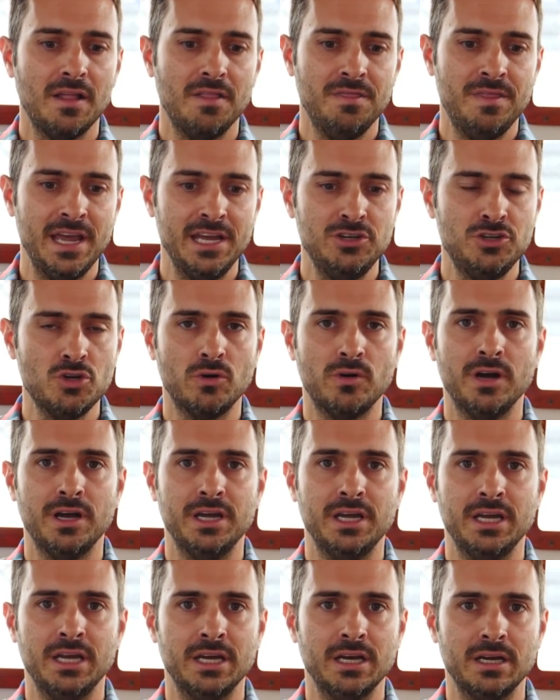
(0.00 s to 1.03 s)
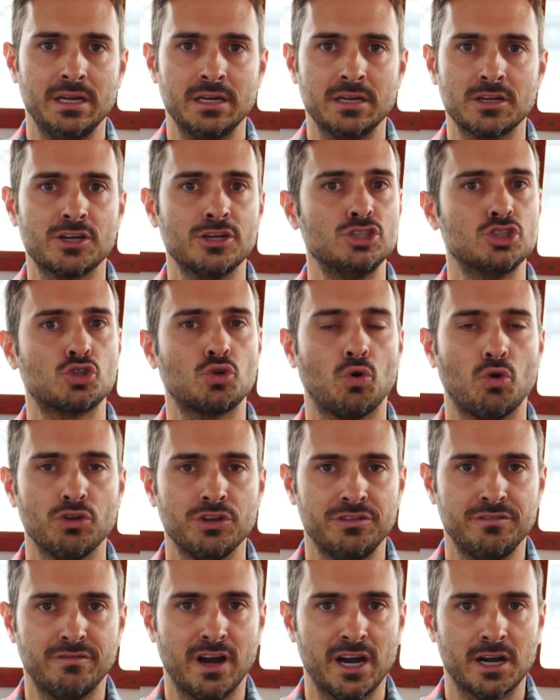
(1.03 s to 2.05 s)
They do it in a controlled
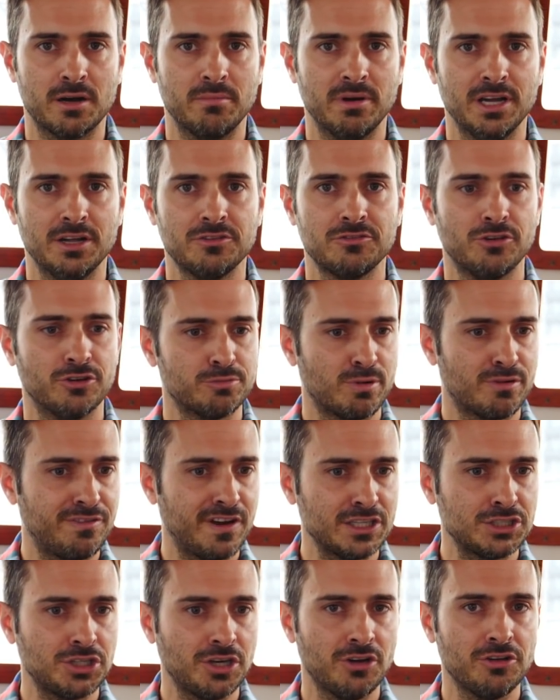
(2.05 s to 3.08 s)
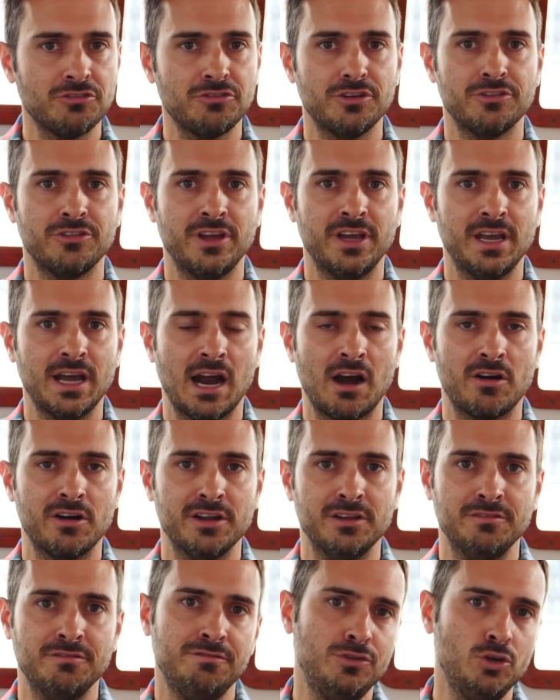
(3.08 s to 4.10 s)
environment. So it's professionals. They are
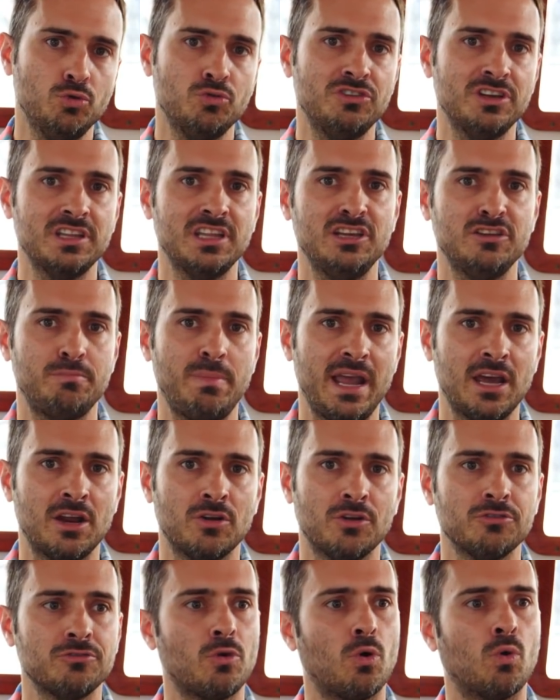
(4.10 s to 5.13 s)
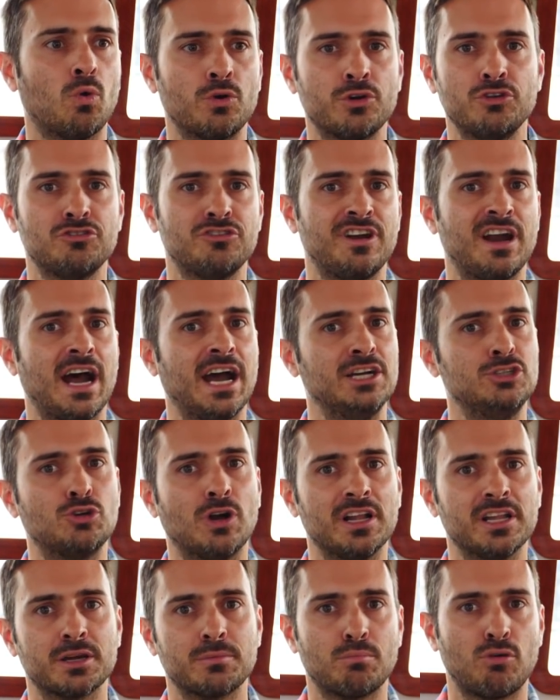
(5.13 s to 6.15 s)
infusing these panels or using a
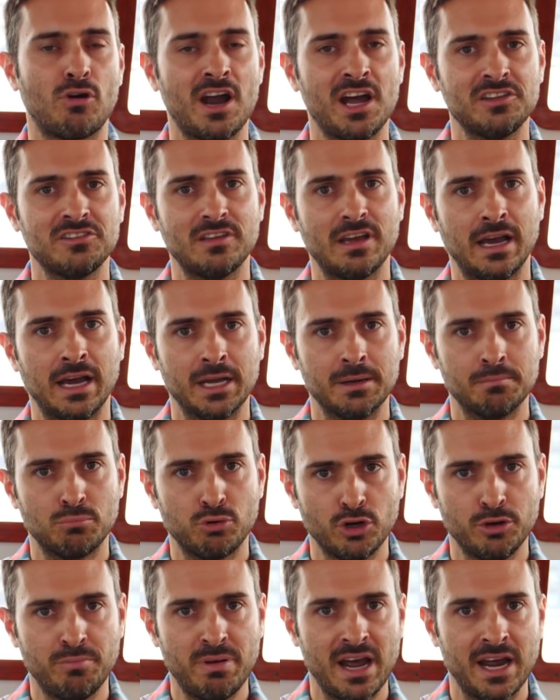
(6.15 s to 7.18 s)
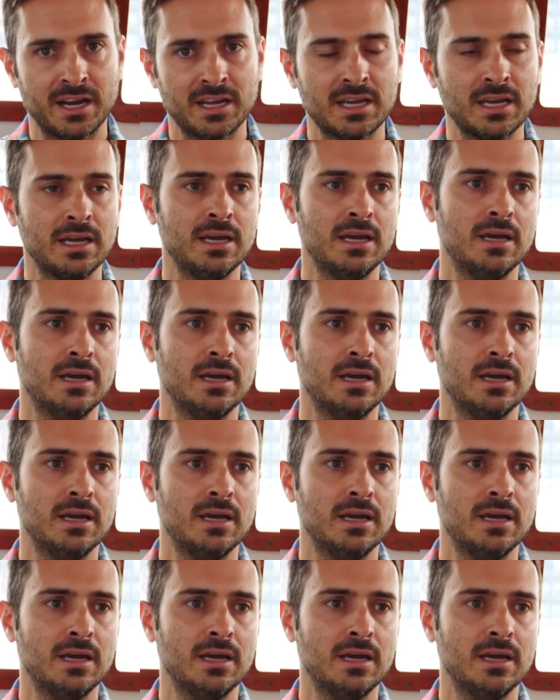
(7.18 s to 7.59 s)
hydraulic press on pre-peg.